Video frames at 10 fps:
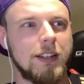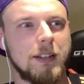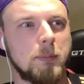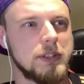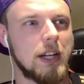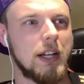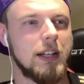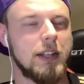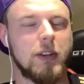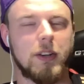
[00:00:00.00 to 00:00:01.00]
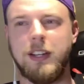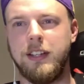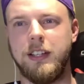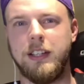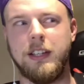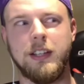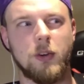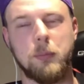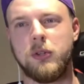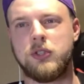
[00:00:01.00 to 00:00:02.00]
Barzagli or Chiellini or
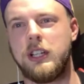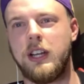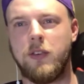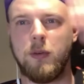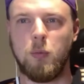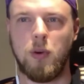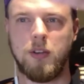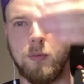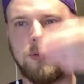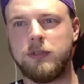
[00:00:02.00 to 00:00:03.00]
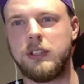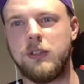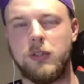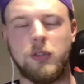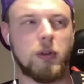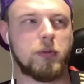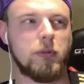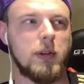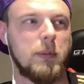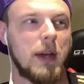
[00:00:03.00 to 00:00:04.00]
Bonucci? Give it one. Do a
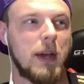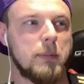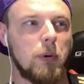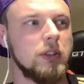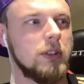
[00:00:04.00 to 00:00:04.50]
3-man poll.